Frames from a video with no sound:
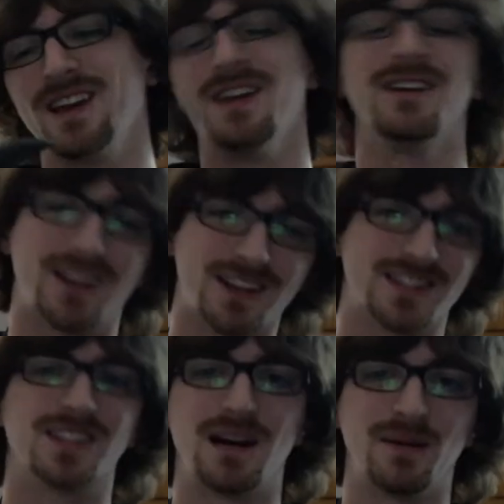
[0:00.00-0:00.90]
because of the
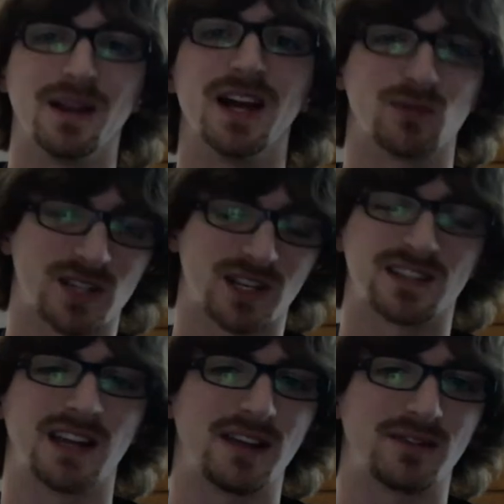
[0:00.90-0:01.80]
double edge, which like I
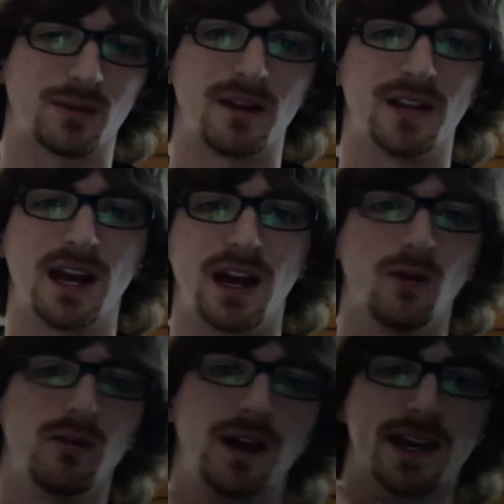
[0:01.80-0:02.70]
said I have to round
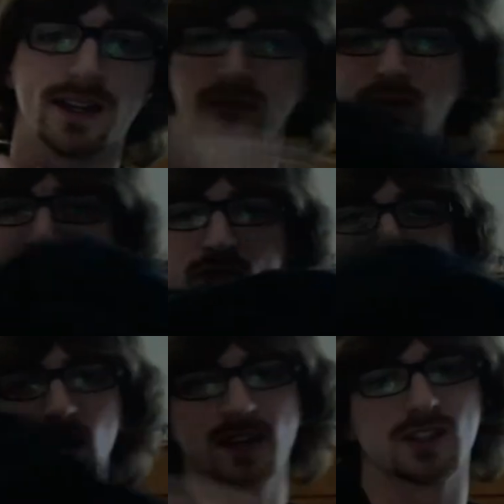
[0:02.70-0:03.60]
out, I can do these
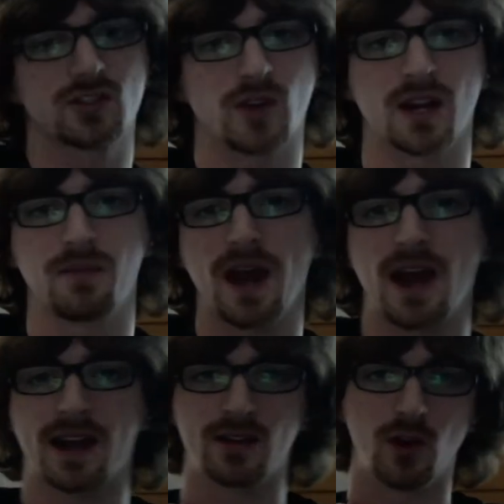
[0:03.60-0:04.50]
strikes and strike
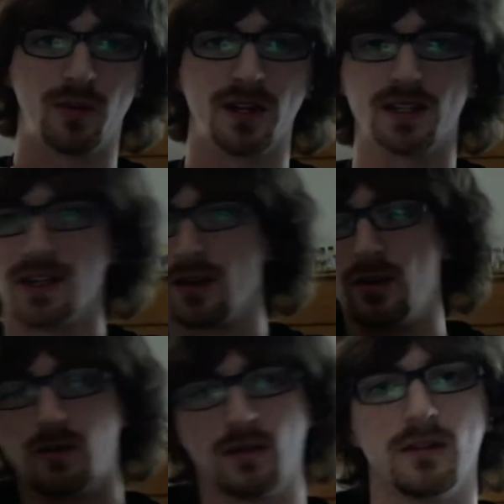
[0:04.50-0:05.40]
back, no big
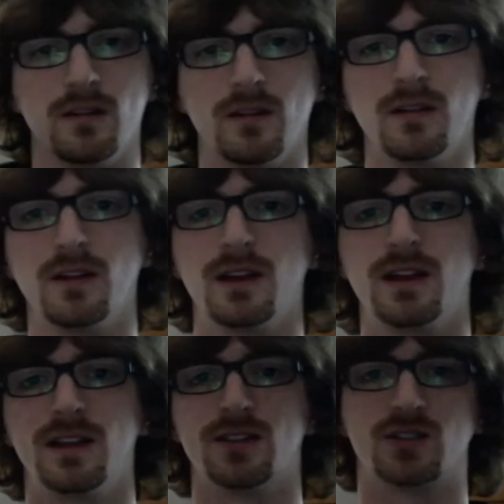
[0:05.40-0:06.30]
deal.
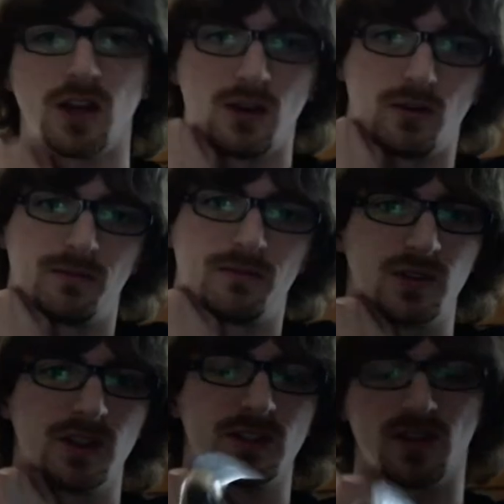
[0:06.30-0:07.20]
So do these and all